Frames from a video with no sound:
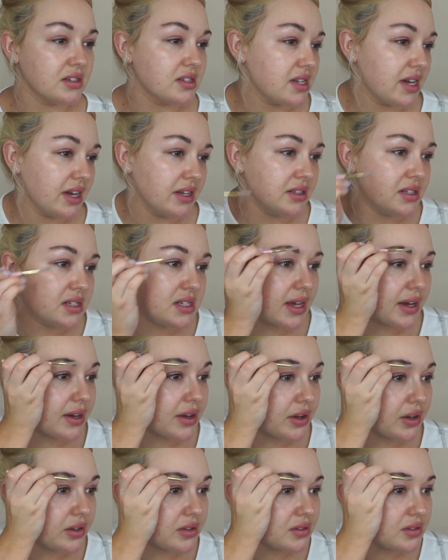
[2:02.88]
10
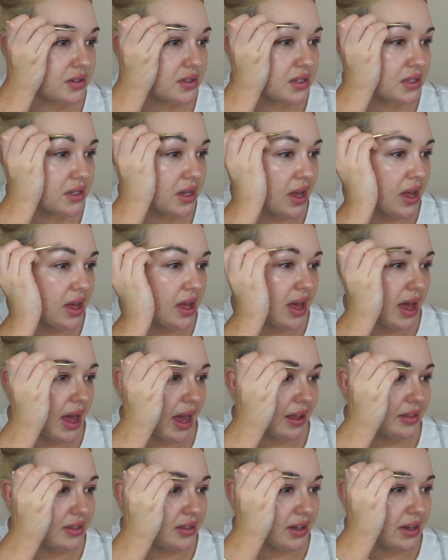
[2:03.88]
seconds.
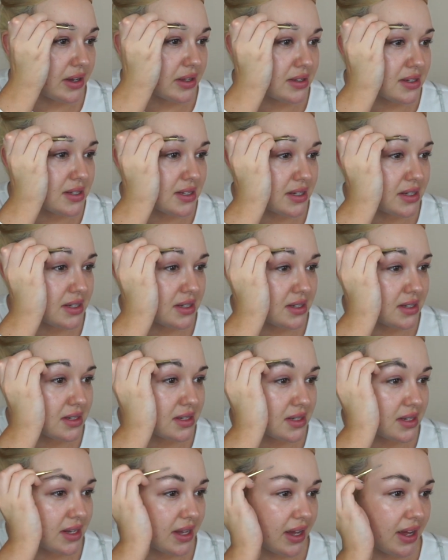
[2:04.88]
And the
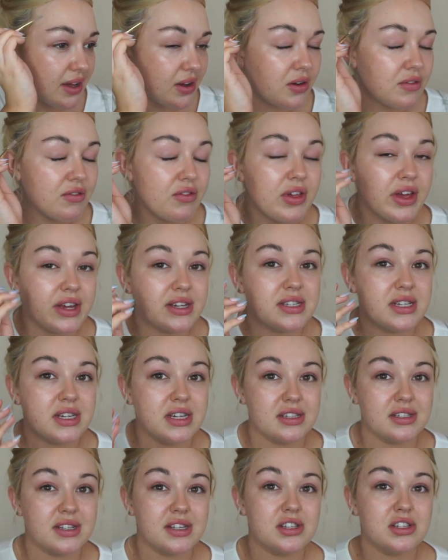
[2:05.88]
consistency of this
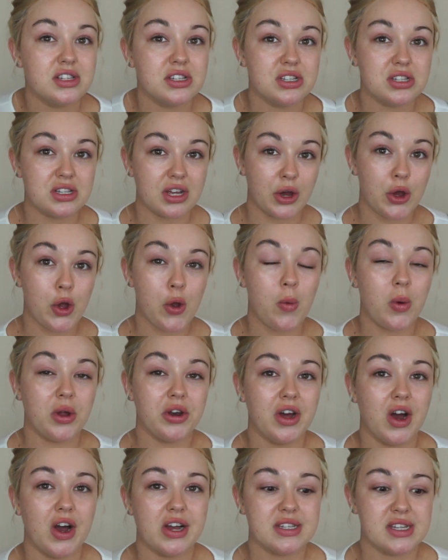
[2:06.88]
is so
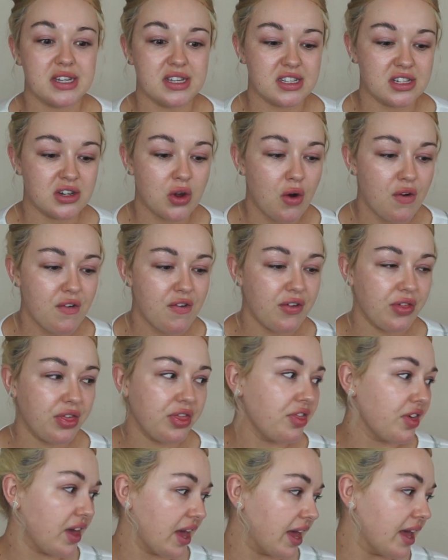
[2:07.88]
nice. It's not
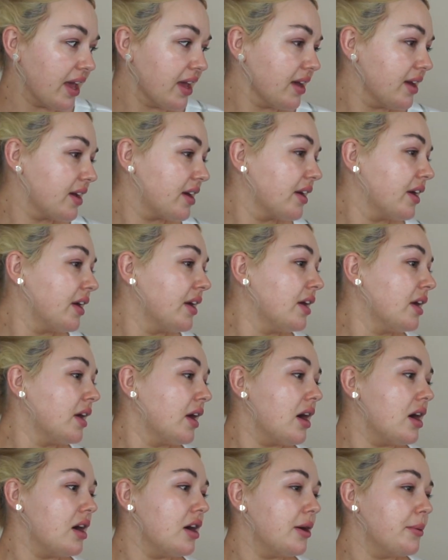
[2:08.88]
thick.
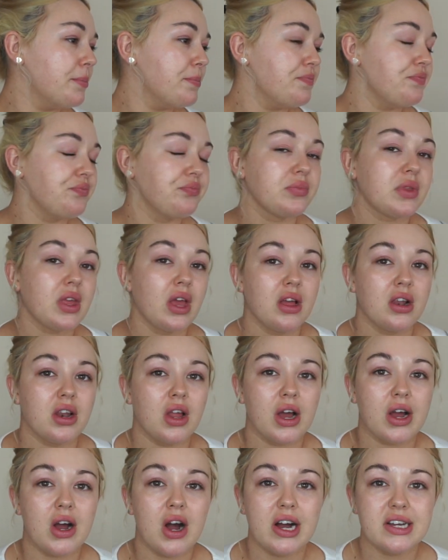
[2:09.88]

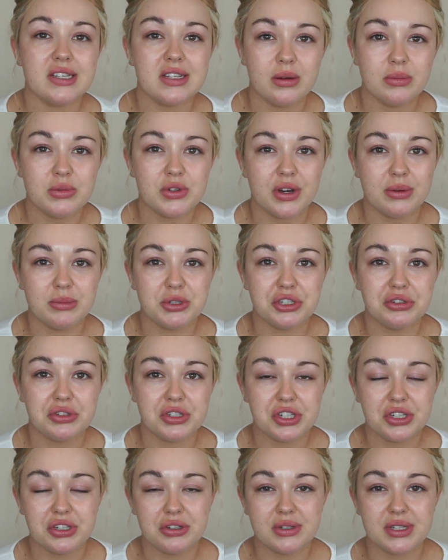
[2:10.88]
Like I sometimes
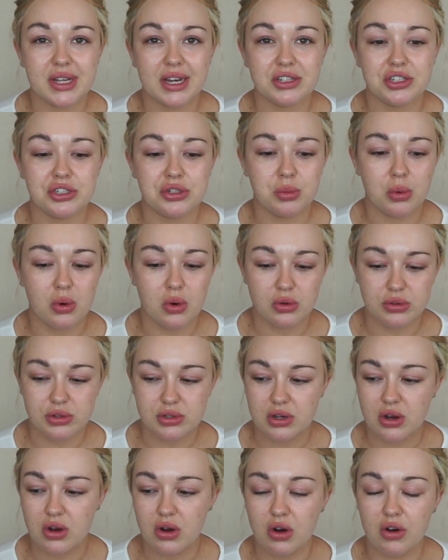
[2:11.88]
used to use that
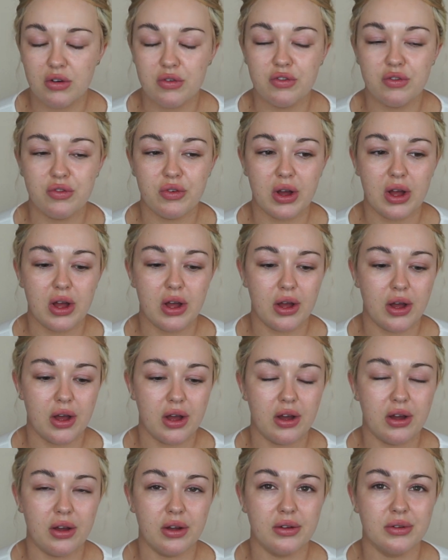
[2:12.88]

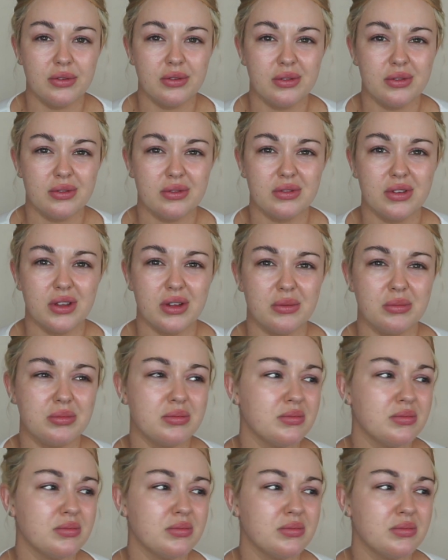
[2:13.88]
Schwarzkopf, the